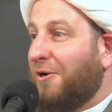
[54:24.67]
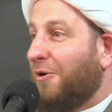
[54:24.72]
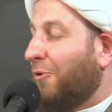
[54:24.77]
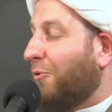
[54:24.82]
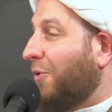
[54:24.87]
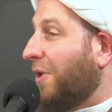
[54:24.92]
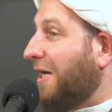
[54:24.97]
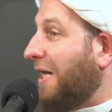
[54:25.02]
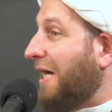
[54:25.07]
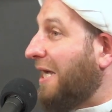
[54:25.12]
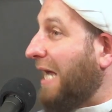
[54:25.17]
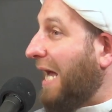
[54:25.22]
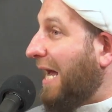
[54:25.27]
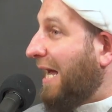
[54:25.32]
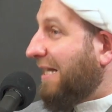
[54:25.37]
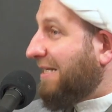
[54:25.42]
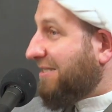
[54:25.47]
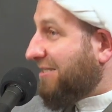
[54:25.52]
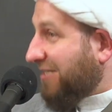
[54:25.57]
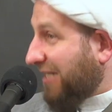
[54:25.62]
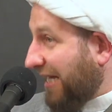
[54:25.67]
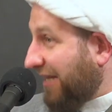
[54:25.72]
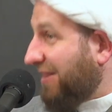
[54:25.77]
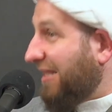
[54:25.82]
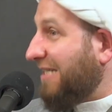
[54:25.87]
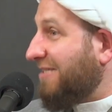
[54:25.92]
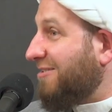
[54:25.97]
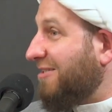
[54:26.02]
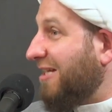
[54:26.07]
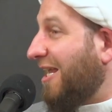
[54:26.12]
When I said
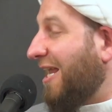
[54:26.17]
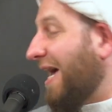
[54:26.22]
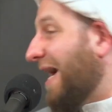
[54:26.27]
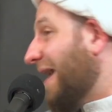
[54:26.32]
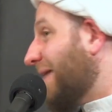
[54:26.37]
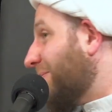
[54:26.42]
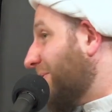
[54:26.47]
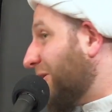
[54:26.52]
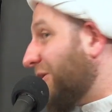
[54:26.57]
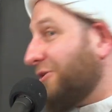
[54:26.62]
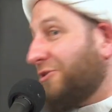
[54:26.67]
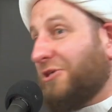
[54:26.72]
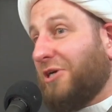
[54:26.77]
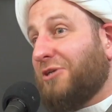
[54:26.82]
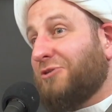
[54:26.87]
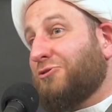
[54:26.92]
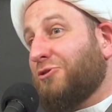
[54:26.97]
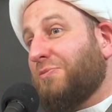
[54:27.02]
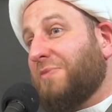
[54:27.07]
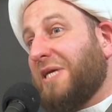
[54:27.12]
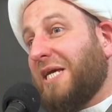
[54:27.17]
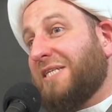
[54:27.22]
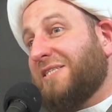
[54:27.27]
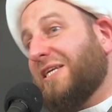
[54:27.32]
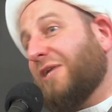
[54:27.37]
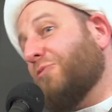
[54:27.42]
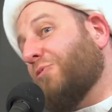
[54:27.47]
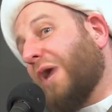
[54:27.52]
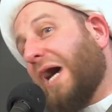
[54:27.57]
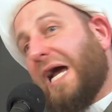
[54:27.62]
the salam, he turned to me and
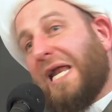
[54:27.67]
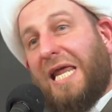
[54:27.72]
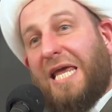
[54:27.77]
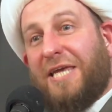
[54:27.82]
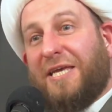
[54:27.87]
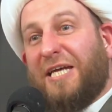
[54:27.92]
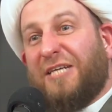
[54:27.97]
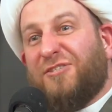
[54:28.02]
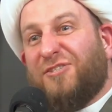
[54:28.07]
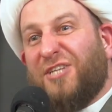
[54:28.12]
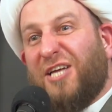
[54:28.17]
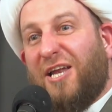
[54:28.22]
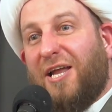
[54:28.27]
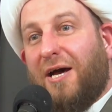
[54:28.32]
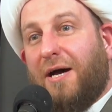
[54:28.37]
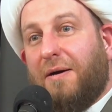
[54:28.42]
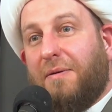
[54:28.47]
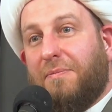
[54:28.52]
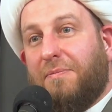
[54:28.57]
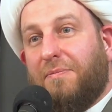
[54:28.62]
said, wa alayka salam.